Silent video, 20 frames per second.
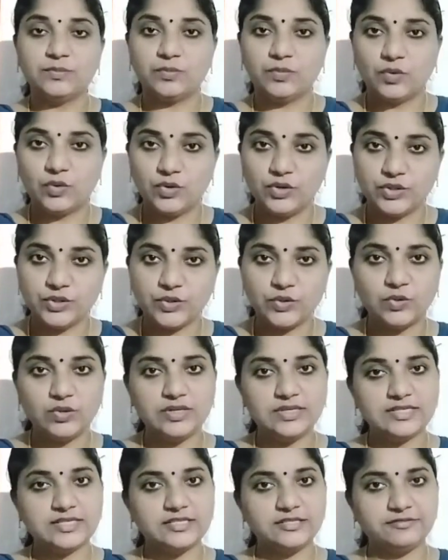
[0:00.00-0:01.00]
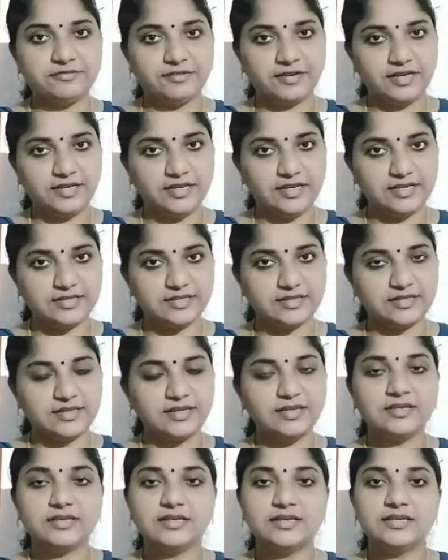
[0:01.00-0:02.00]
molecule is defined as
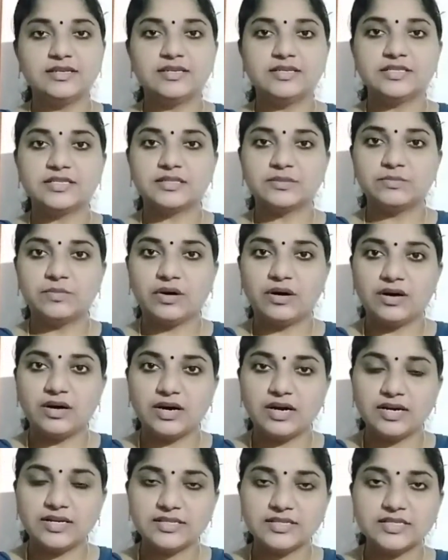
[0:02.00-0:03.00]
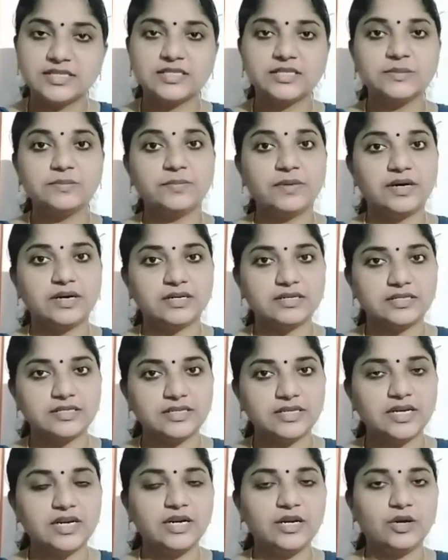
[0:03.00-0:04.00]
the smallest
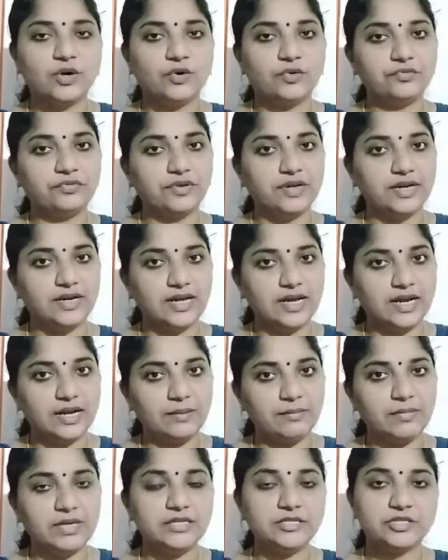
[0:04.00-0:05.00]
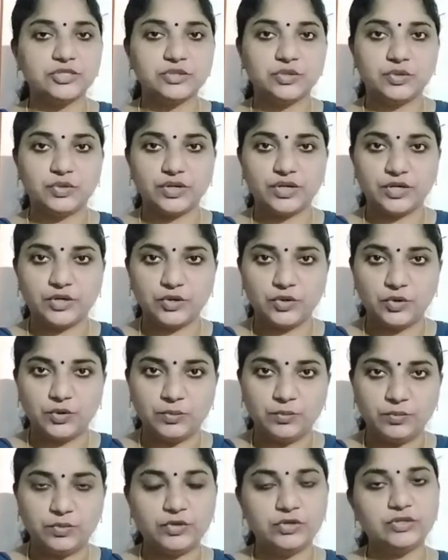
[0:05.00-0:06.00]
particle of an element or a
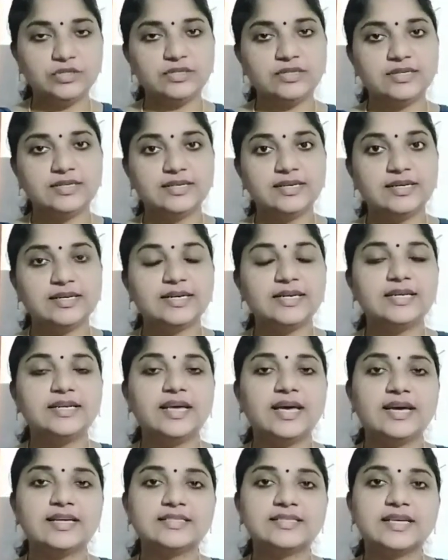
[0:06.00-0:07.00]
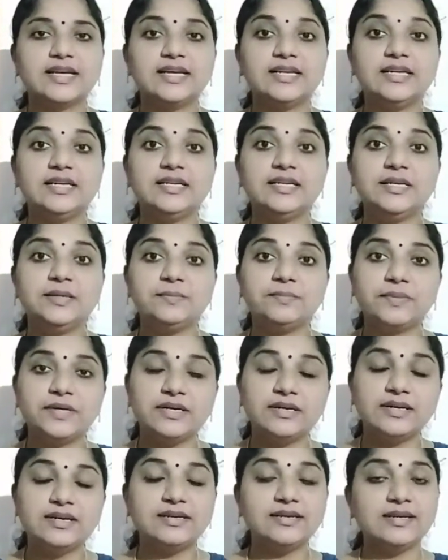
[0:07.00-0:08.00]
compound. It has an
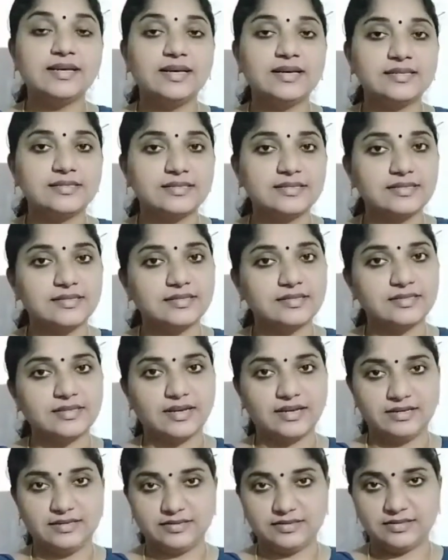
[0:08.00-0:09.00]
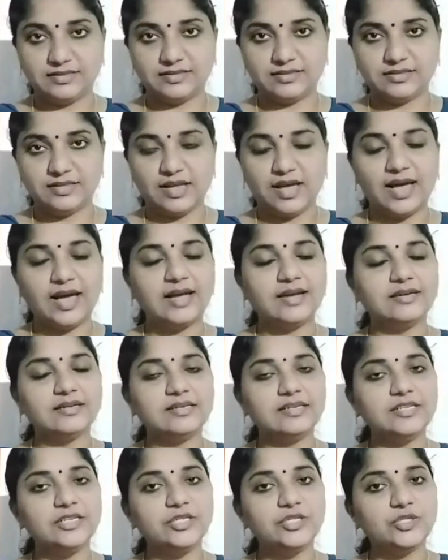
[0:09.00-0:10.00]
independent existence and
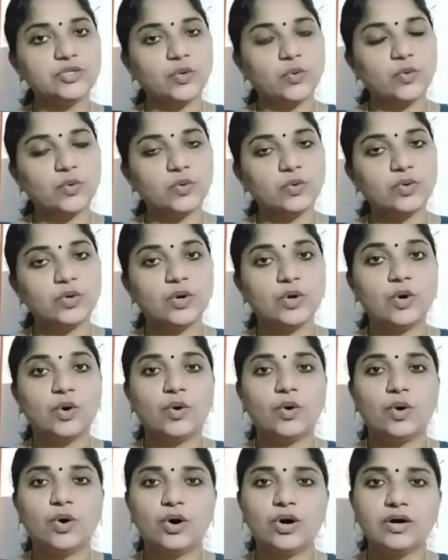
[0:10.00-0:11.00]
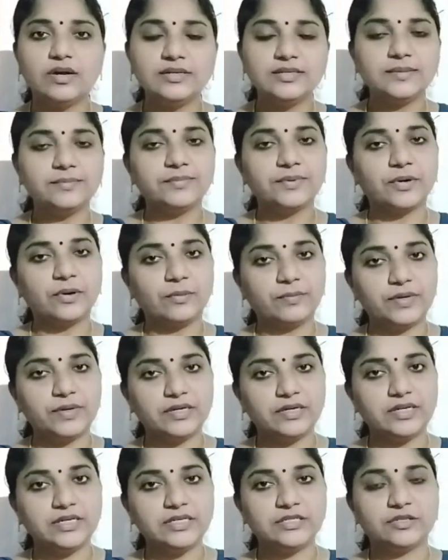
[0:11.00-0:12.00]
it shows all the
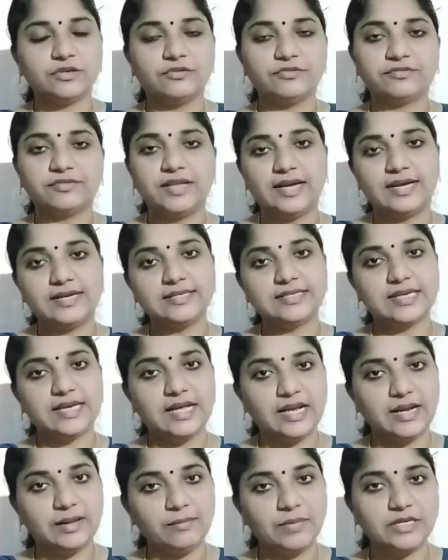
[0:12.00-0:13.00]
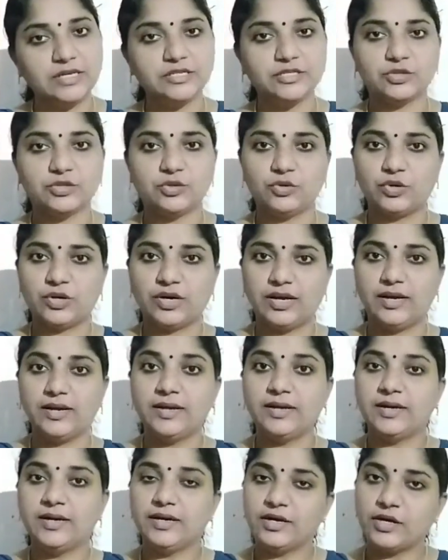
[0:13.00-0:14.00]
properties of that element or a
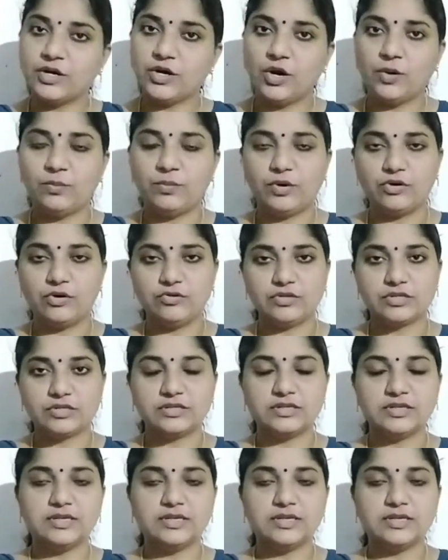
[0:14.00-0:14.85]
compound.